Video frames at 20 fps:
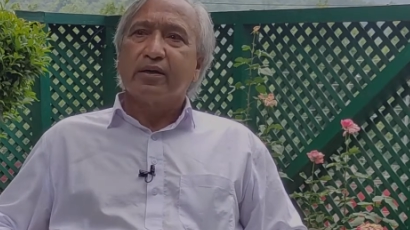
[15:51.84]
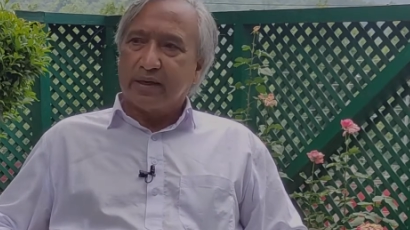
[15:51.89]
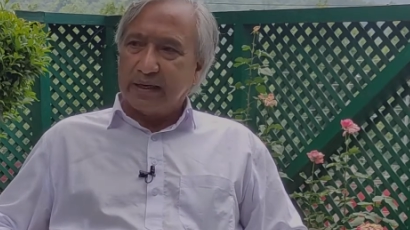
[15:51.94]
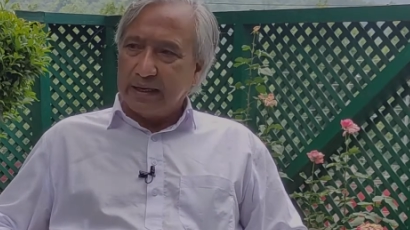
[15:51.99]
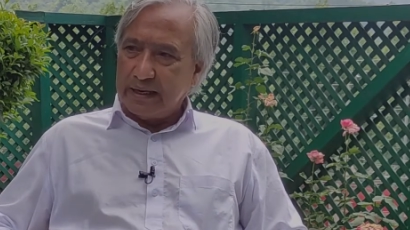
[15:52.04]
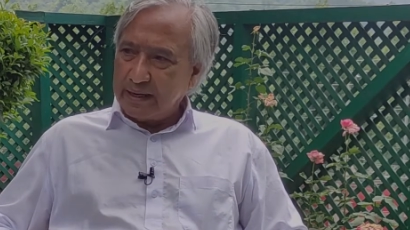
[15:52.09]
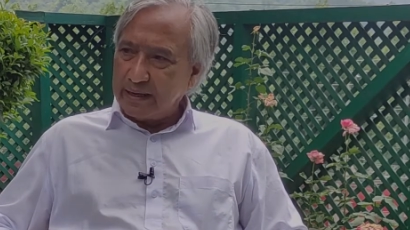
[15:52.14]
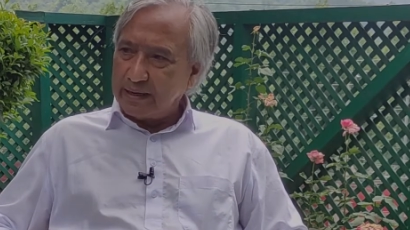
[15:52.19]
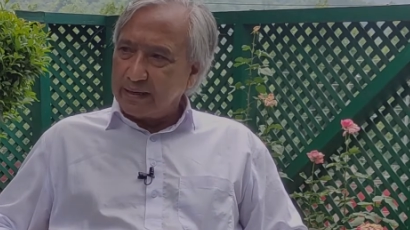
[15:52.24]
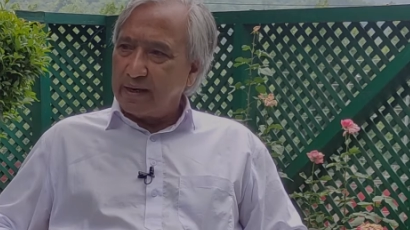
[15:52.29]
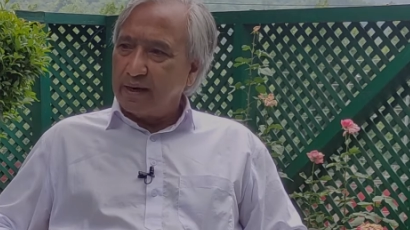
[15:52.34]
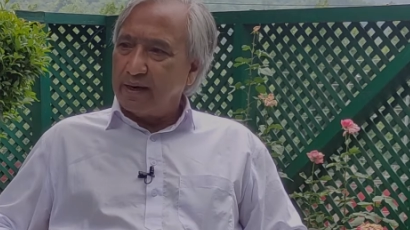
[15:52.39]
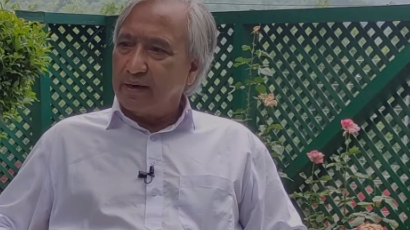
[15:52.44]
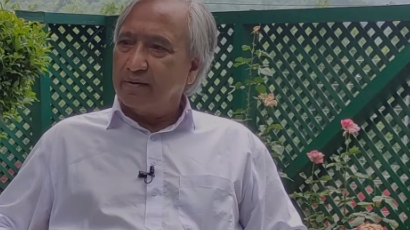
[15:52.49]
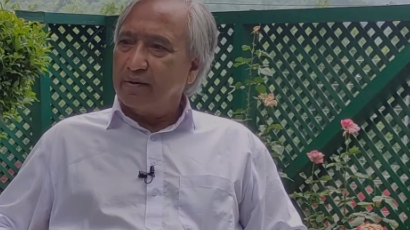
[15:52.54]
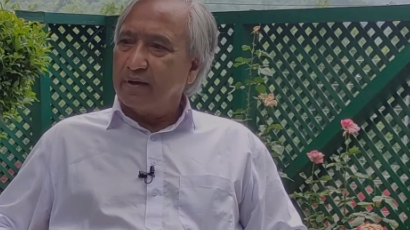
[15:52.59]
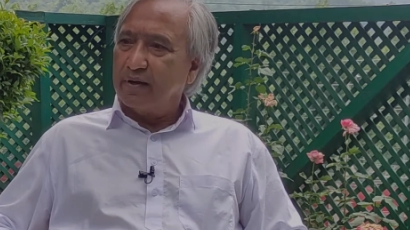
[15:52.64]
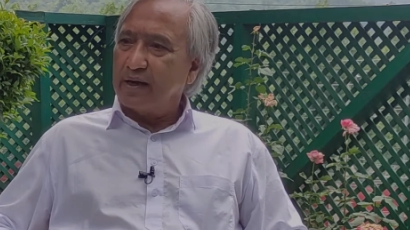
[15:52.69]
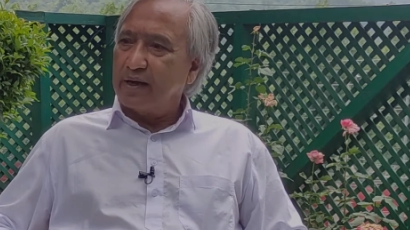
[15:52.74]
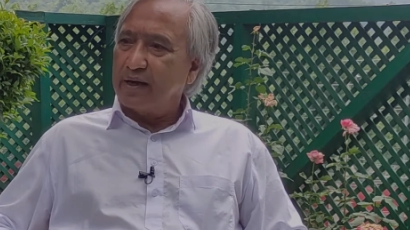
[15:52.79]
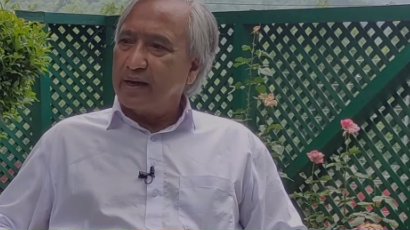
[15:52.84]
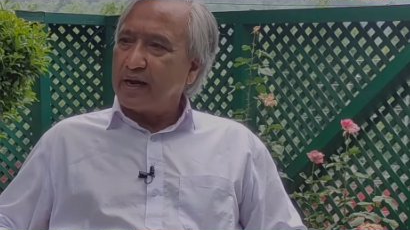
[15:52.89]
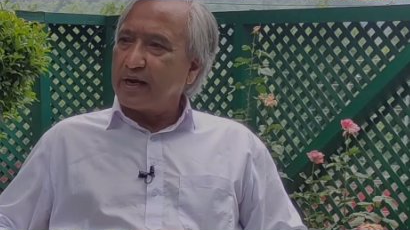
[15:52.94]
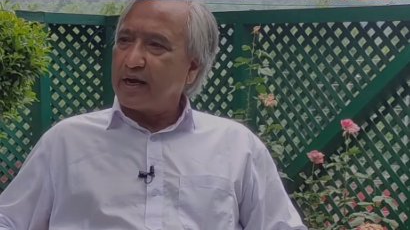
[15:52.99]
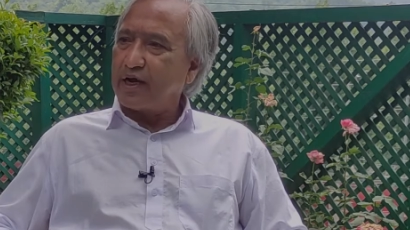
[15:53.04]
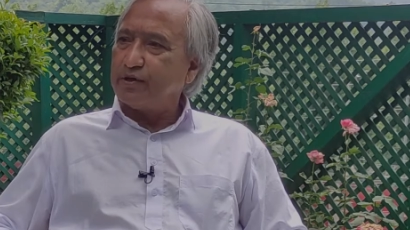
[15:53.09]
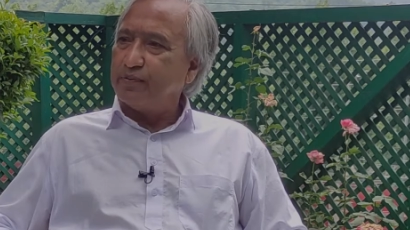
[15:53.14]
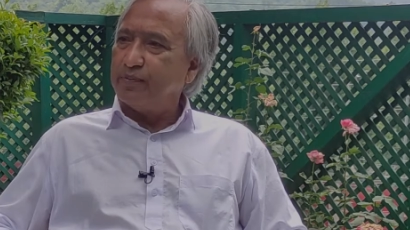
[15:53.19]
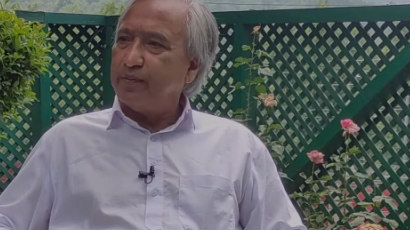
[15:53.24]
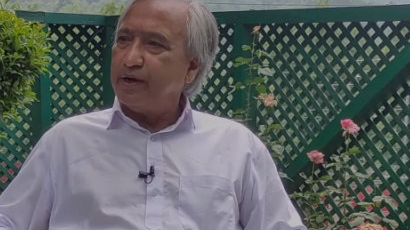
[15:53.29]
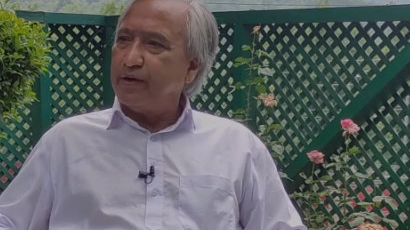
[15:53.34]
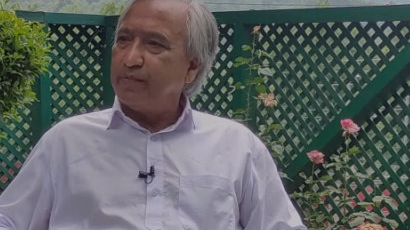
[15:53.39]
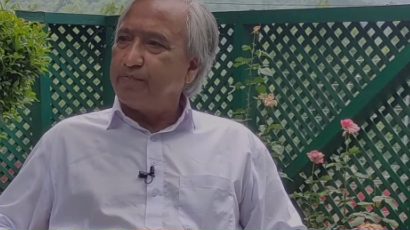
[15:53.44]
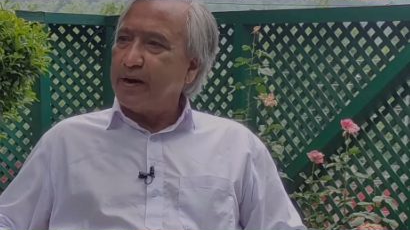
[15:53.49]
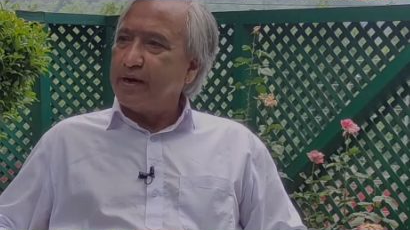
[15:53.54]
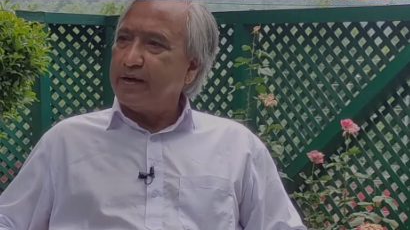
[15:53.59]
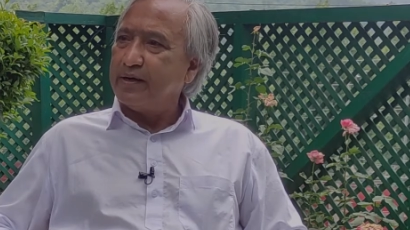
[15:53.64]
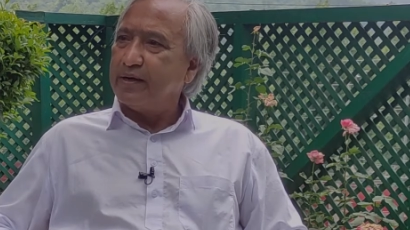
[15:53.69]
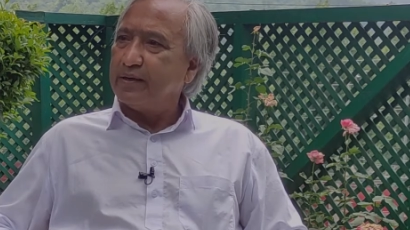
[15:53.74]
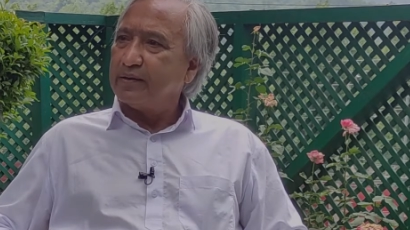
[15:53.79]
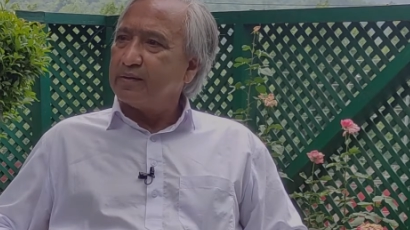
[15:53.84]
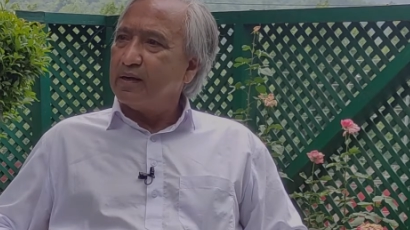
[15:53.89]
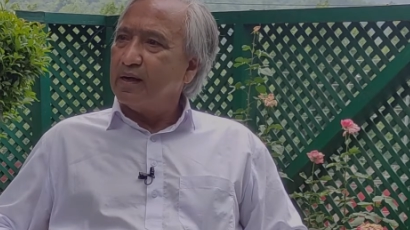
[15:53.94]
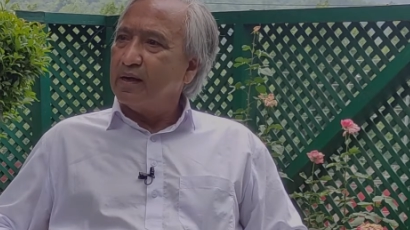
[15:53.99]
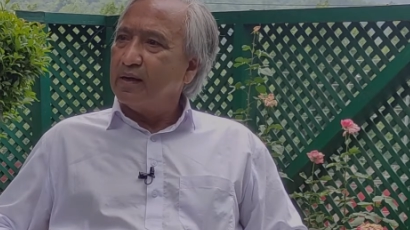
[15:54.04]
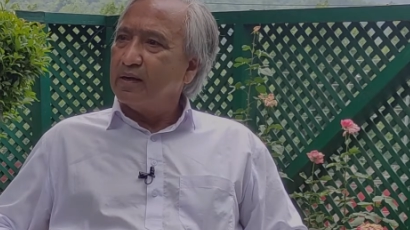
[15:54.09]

Killing uh, uh a Kashmiri Pandit,